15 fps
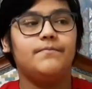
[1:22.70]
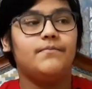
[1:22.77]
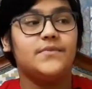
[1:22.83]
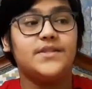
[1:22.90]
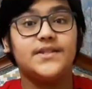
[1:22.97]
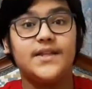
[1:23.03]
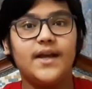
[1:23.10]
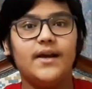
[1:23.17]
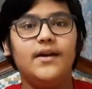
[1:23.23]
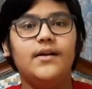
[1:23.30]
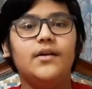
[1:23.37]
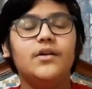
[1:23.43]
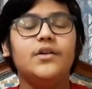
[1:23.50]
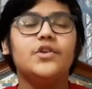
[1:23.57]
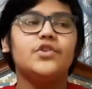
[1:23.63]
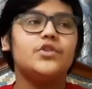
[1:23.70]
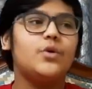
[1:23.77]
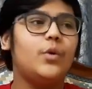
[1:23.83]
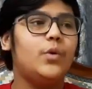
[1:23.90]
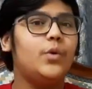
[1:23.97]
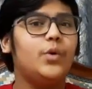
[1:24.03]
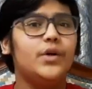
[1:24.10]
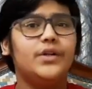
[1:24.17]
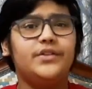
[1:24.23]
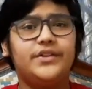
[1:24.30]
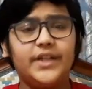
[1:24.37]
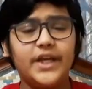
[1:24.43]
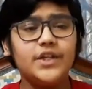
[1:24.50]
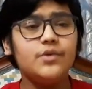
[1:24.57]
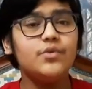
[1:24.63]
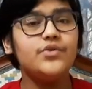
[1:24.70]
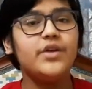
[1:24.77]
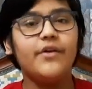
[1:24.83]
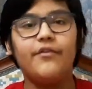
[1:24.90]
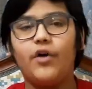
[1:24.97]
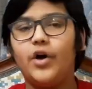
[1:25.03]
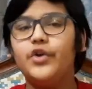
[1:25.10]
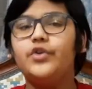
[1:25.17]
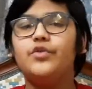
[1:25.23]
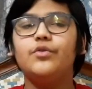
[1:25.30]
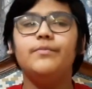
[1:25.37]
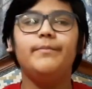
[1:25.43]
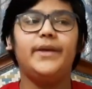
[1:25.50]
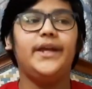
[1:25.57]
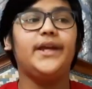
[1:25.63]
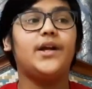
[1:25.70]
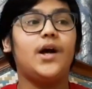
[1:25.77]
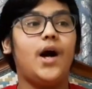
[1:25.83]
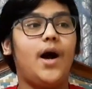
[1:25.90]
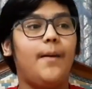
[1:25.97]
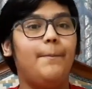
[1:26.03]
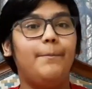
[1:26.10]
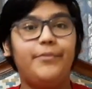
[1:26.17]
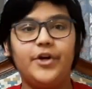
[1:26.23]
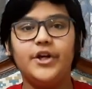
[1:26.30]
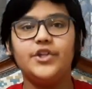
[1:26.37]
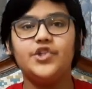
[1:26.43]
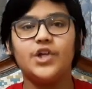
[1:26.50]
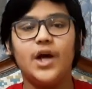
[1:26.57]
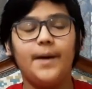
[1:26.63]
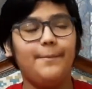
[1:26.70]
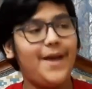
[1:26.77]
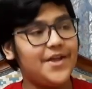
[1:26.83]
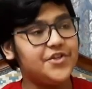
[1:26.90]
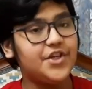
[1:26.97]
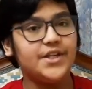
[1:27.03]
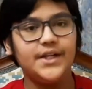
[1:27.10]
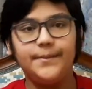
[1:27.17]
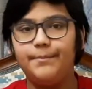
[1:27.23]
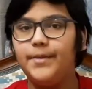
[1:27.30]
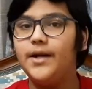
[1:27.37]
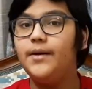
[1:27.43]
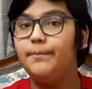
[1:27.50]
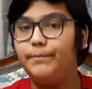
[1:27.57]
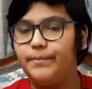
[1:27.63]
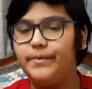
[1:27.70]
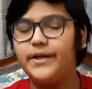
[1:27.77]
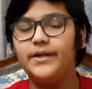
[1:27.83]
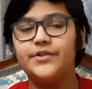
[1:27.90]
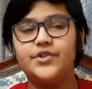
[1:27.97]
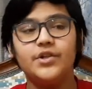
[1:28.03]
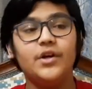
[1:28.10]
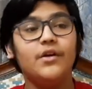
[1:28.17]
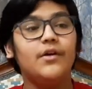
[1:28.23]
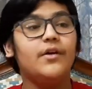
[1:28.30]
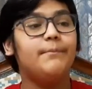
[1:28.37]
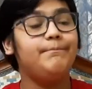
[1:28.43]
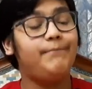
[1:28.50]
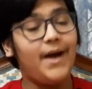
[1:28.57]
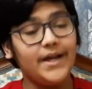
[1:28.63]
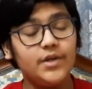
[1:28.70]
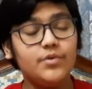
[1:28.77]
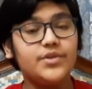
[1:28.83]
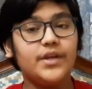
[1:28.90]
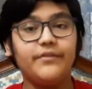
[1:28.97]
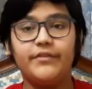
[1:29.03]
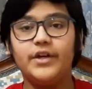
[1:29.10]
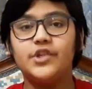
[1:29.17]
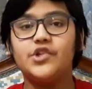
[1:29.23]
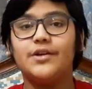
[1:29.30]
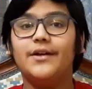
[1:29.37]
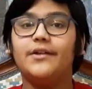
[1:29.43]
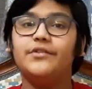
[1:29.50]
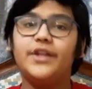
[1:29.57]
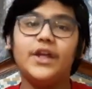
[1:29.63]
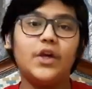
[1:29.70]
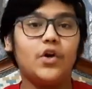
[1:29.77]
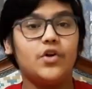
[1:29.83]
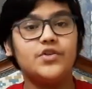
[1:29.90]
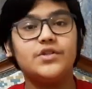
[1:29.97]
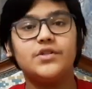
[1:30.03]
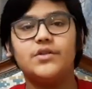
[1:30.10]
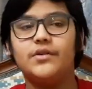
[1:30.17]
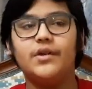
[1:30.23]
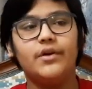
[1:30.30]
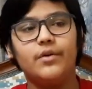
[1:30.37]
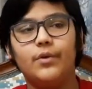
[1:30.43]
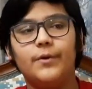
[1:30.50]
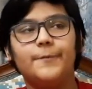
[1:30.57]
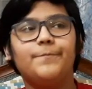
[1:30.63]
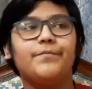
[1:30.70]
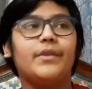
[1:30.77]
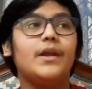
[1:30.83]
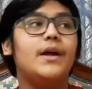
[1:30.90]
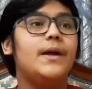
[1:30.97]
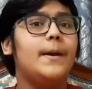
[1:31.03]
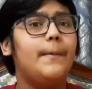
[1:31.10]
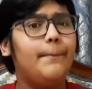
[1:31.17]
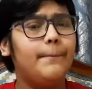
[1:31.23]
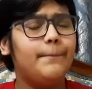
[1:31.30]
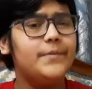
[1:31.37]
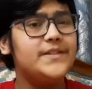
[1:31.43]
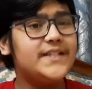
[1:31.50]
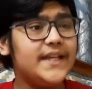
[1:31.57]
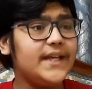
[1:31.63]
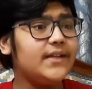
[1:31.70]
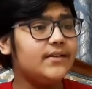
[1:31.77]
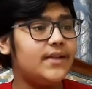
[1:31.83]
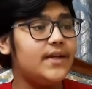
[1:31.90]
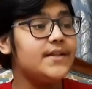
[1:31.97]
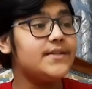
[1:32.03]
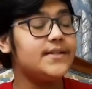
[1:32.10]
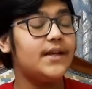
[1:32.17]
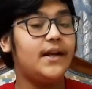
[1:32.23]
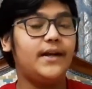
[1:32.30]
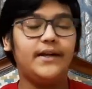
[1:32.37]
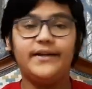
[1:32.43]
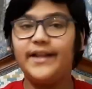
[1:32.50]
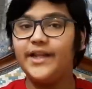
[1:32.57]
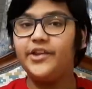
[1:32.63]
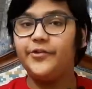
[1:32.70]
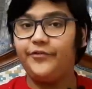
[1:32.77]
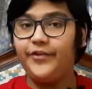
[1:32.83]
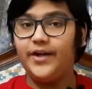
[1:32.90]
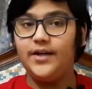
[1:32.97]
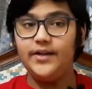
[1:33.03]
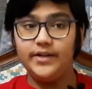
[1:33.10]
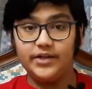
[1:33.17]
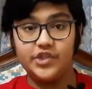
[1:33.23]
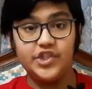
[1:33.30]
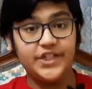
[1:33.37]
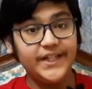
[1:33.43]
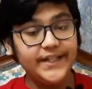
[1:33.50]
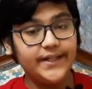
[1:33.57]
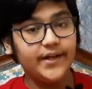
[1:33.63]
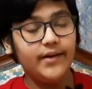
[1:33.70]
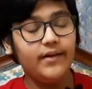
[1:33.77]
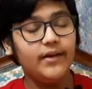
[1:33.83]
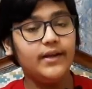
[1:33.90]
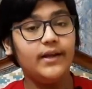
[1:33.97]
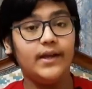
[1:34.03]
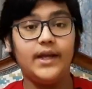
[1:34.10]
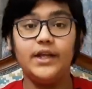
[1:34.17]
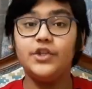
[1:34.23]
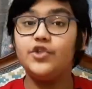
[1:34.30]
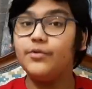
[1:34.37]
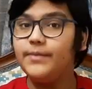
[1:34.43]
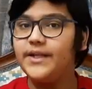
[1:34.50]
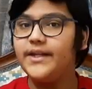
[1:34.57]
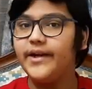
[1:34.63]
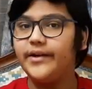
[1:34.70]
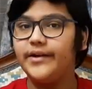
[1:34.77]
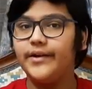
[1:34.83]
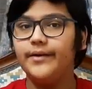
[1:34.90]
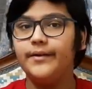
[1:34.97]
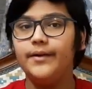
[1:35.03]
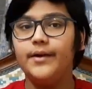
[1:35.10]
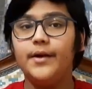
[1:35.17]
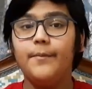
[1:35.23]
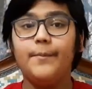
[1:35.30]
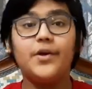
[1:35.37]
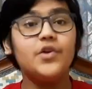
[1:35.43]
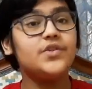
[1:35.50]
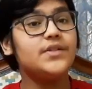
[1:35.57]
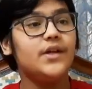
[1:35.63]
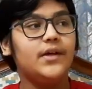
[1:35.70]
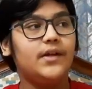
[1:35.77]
skilled. So they use their wand to make a bridge, a magically built bridge, by using which they cross the road. Seeing this, Death felt cheated and humiliated because